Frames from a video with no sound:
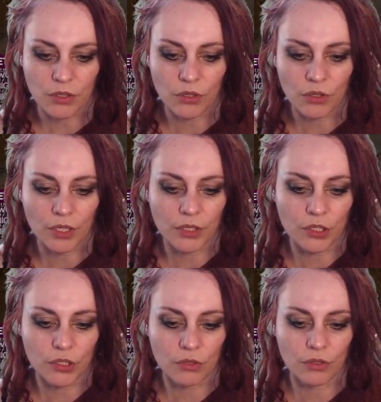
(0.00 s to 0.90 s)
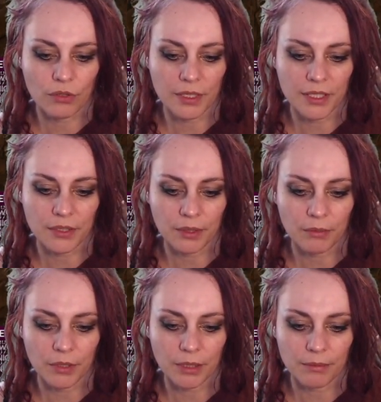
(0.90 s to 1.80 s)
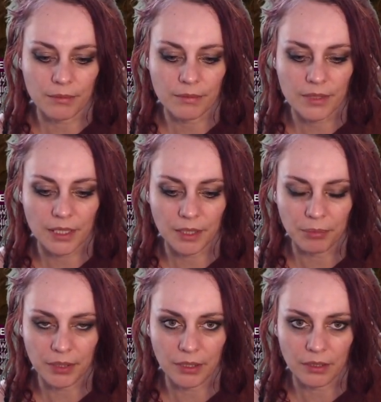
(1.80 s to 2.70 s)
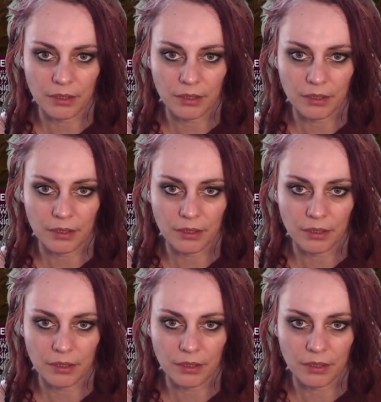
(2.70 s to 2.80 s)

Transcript: you, you usually stream when I'm sleeping?